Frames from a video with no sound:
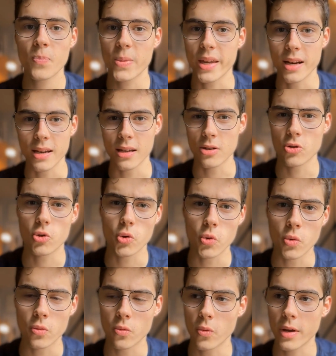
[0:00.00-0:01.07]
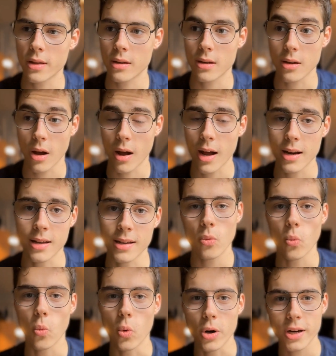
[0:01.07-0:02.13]
getting in tune with God and
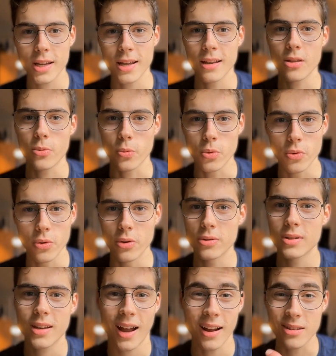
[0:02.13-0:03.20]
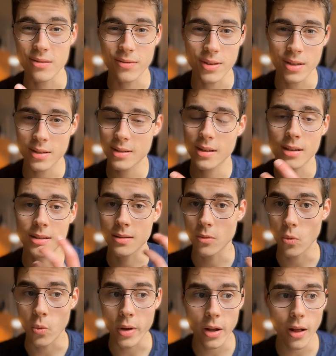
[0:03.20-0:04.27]
working through those kinds of things, because
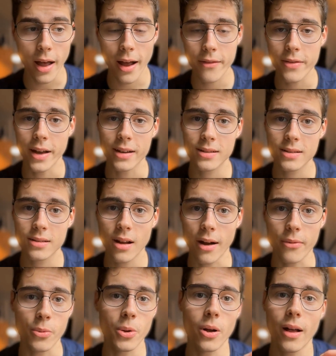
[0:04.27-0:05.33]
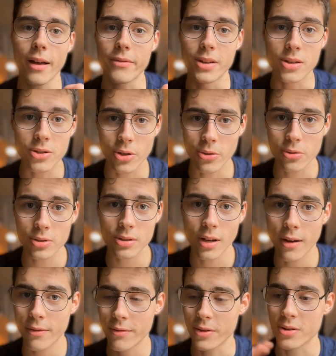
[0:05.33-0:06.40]
we all have that stuff. We all have internal
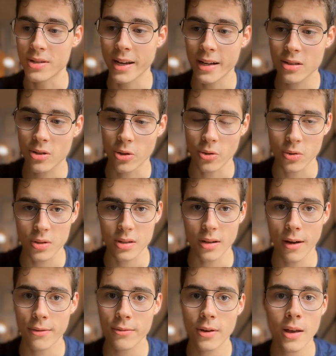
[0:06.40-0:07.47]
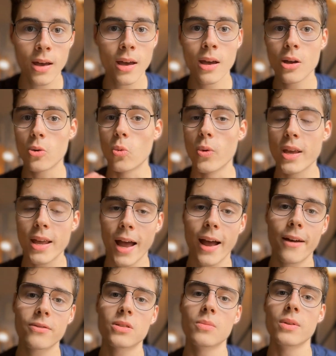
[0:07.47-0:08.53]
stuff. There's external stuff. We
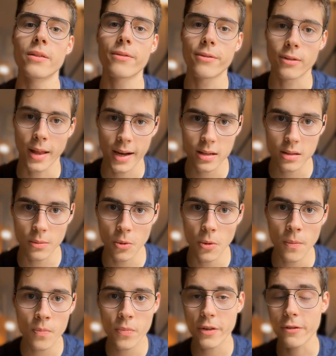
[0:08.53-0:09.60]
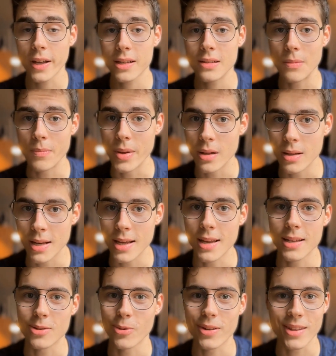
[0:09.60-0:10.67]
have to be flexible. Flexibility
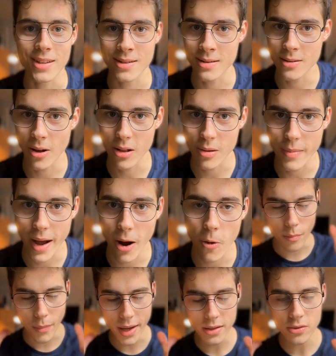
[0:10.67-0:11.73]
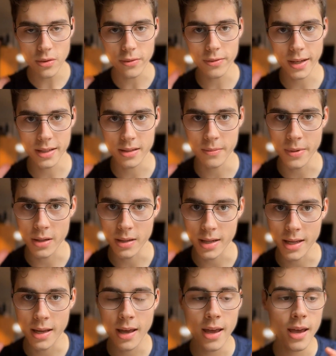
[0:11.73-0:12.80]
is what this is all about. Mental
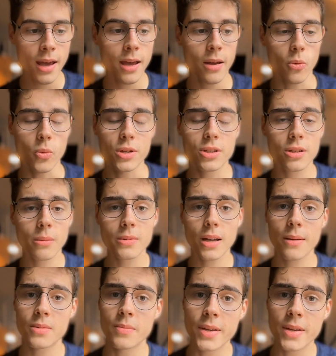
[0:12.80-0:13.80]
flexibility, which sometimes